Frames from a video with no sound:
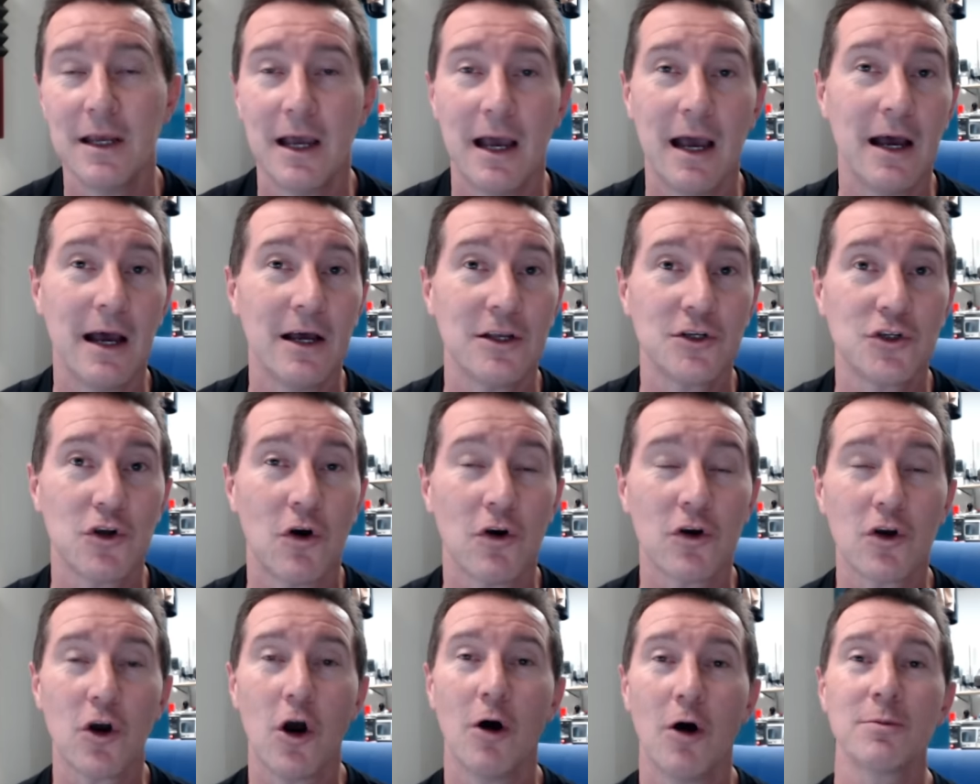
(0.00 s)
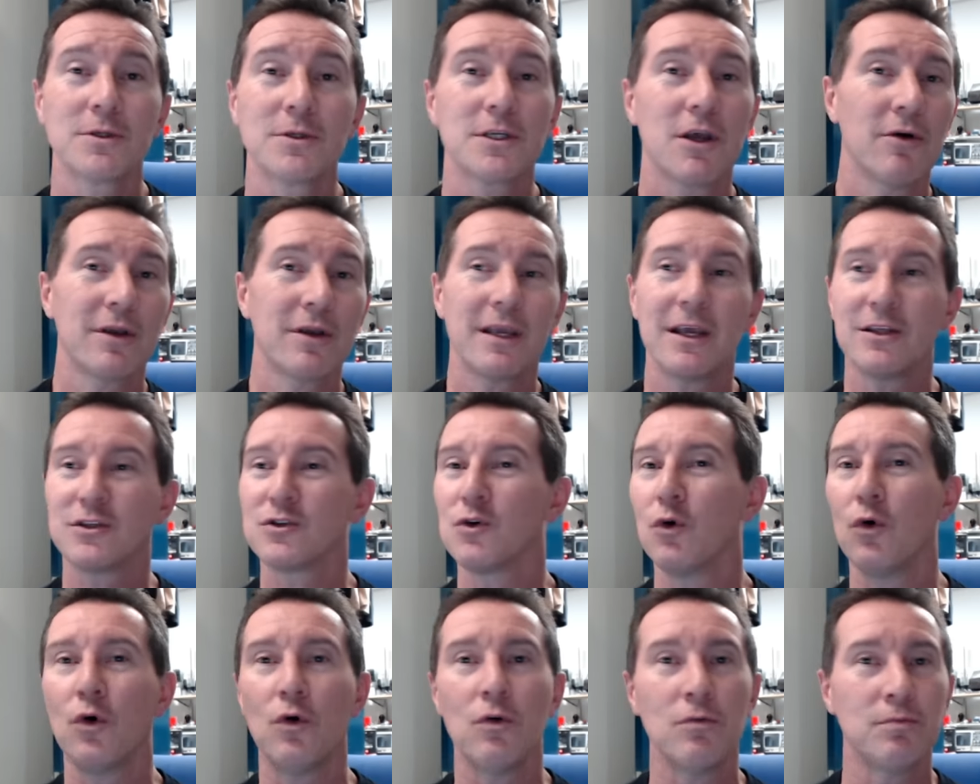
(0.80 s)
dot com, uh, so it gets
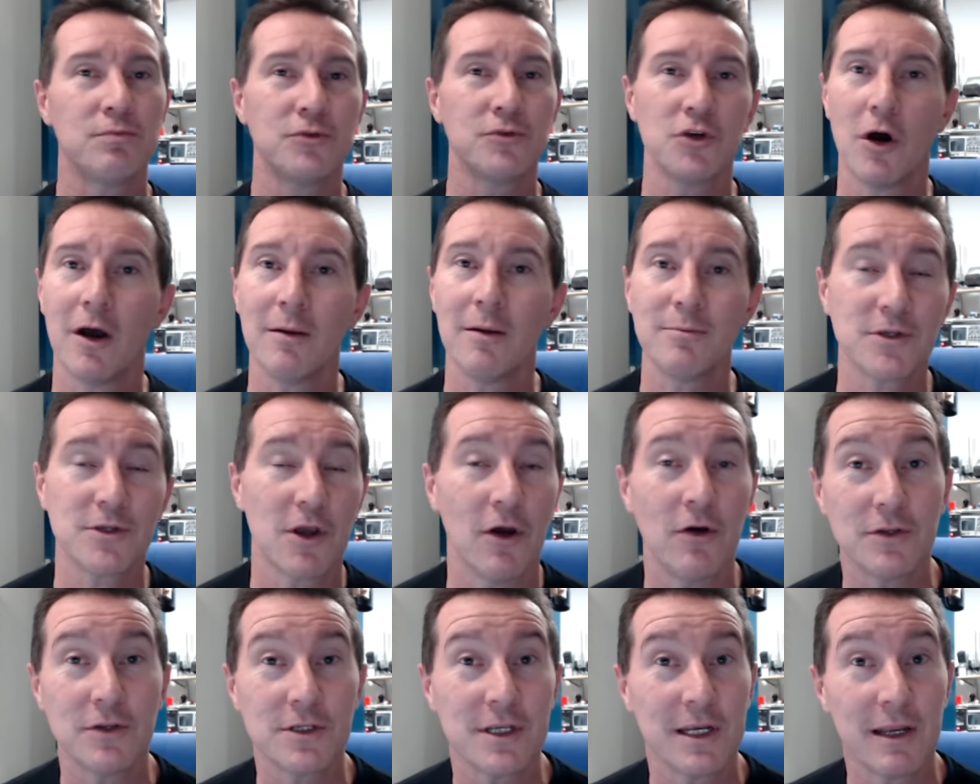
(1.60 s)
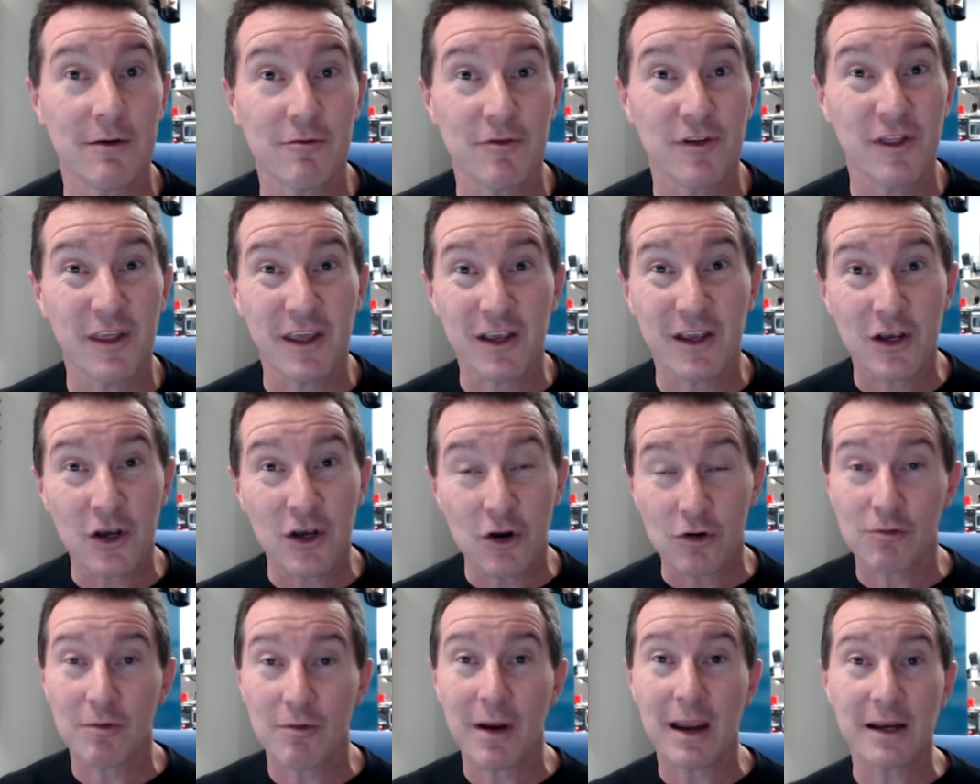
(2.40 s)
all time zones and everything
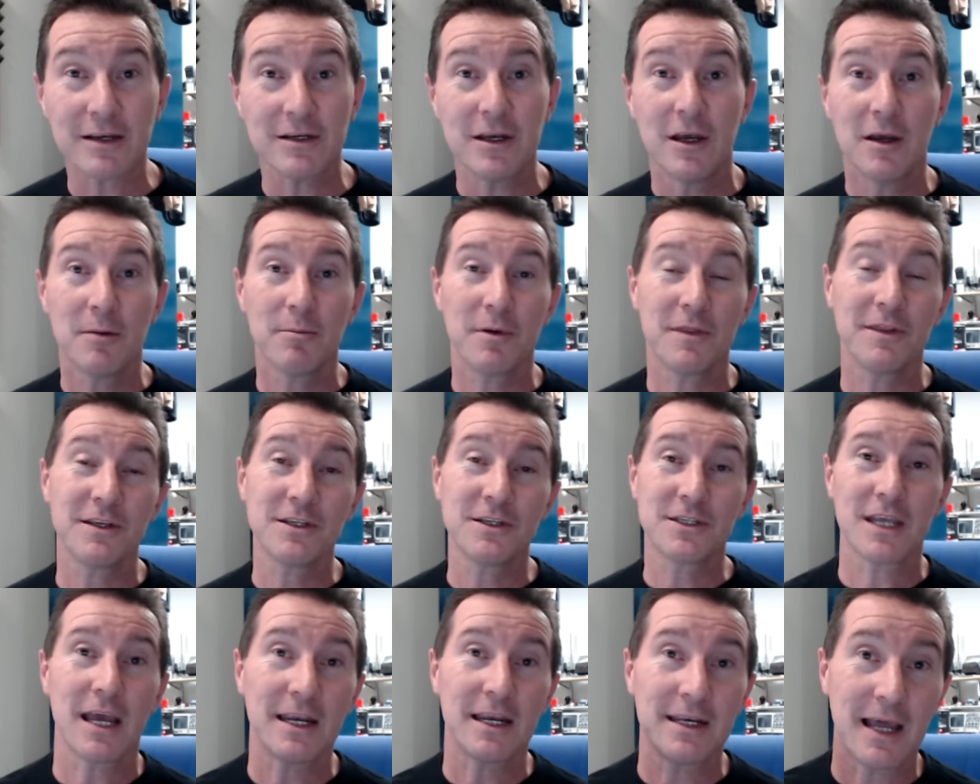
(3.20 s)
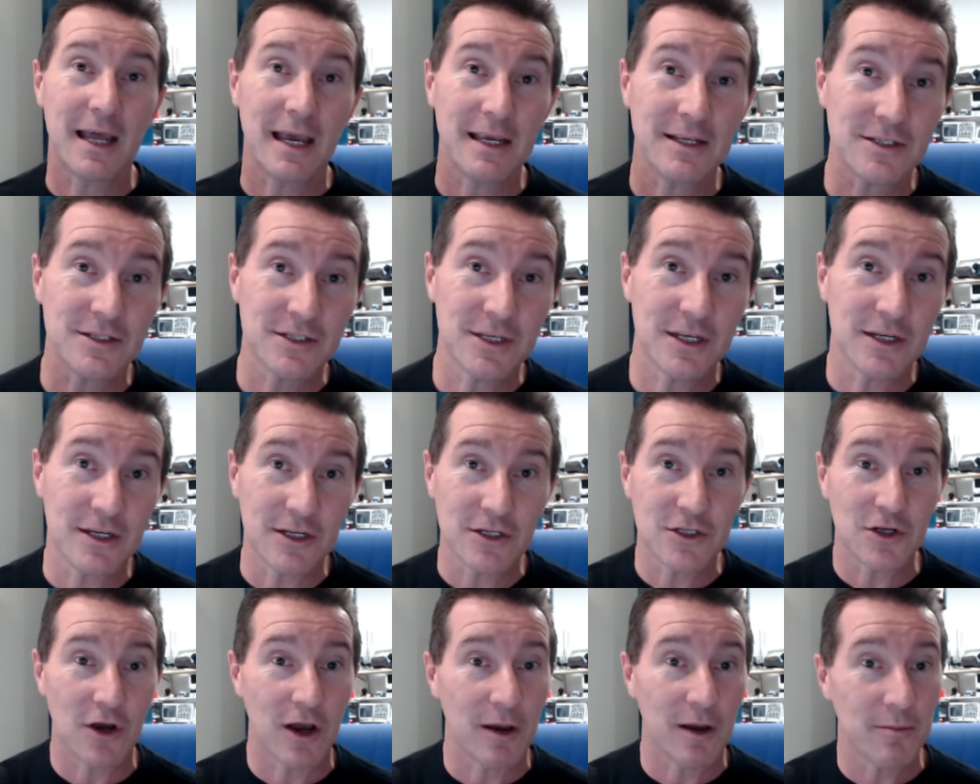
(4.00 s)
correct. But this Saturday, Sydney
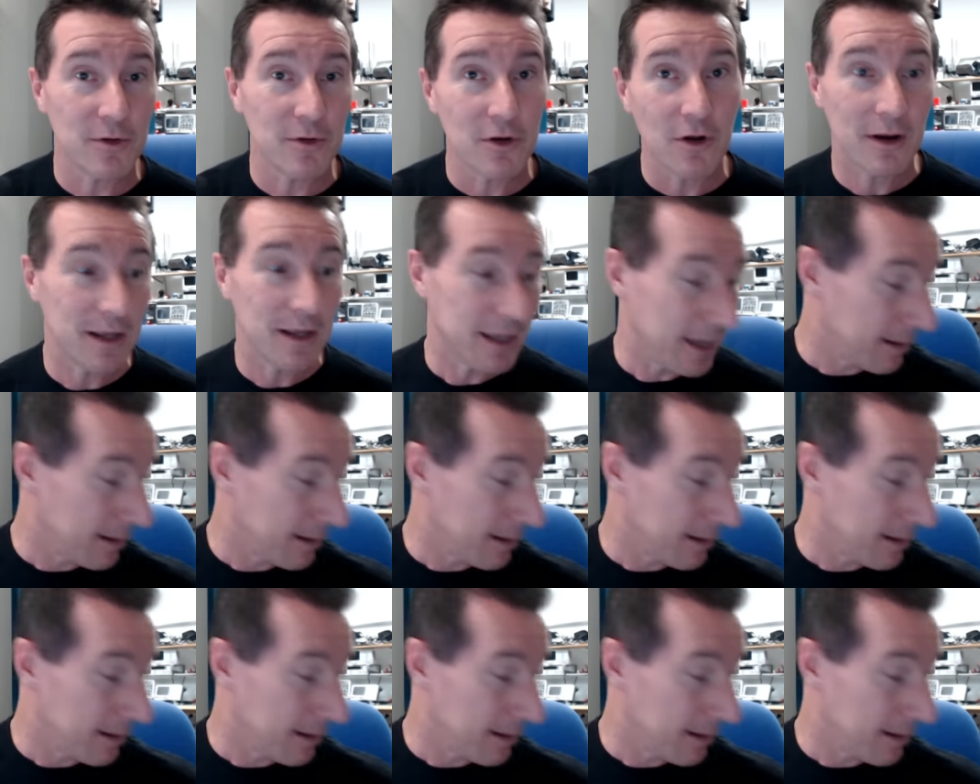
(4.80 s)
time, nine A M,